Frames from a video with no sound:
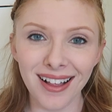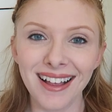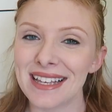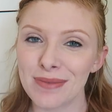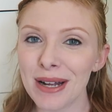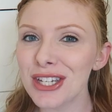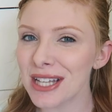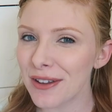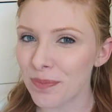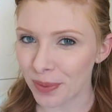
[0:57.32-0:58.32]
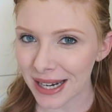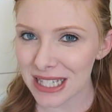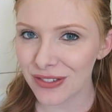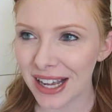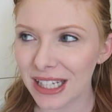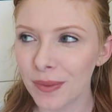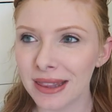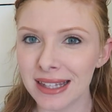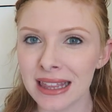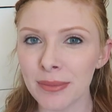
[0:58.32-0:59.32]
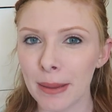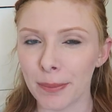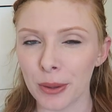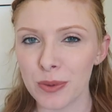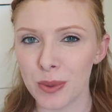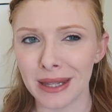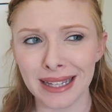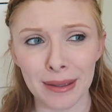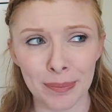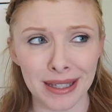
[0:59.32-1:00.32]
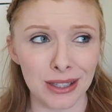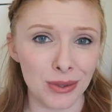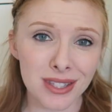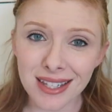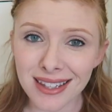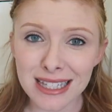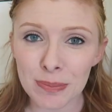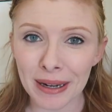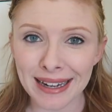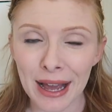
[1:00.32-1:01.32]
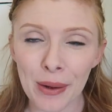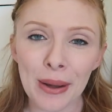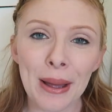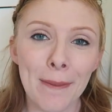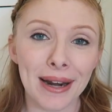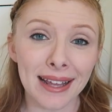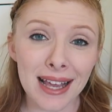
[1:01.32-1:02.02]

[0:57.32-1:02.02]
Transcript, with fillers: As much as I've breastfed, you would think that my boobs would like be used to this by now, but I